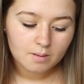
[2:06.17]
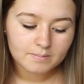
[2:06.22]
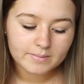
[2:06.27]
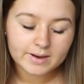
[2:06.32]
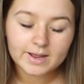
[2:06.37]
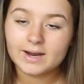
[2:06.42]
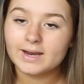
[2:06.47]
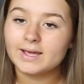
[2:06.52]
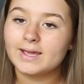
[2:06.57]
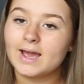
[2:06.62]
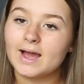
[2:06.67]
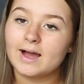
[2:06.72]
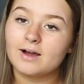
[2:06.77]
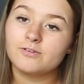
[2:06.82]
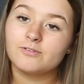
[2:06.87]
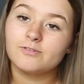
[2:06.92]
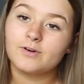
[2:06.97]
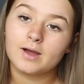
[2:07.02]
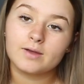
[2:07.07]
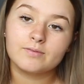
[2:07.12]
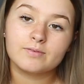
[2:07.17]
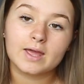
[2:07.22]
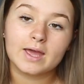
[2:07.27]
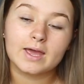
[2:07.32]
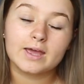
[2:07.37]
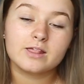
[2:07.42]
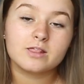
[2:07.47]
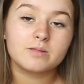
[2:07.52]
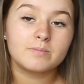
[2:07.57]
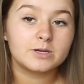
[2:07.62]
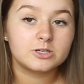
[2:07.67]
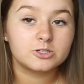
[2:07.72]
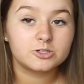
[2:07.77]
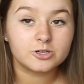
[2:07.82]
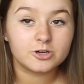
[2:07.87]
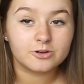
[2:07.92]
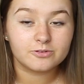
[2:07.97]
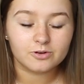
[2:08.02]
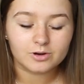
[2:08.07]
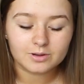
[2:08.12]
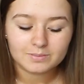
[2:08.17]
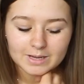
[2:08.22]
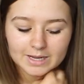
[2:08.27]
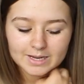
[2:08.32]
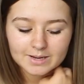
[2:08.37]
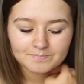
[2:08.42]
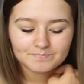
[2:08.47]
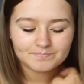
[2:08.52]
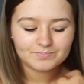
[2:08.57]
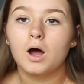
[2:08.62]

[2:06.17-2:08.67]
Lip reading: Nearly at 5k, so make sure you go follow me.